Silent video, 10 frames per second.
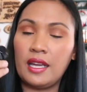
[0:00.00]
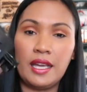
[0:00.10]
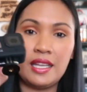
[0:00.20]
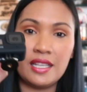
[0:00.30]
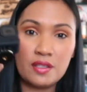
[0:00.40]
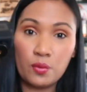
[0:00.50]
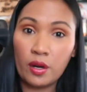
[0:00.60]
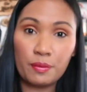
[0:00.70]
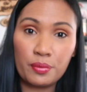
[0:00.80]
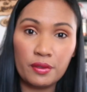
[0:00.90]
And it's
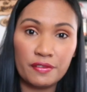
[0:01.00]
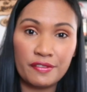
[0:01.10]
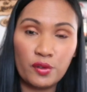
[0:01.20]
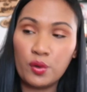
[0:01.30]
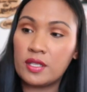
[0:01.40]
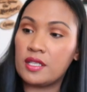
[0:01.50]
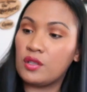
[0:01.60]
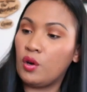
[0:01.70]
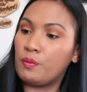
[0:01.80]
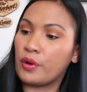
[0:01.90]
waterproof, of course, it's
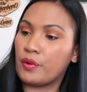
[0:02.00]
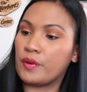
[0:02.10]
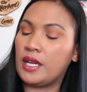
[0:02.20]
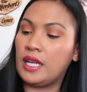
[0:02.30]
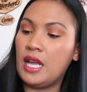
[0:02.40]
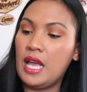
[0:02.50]
GoPro, right?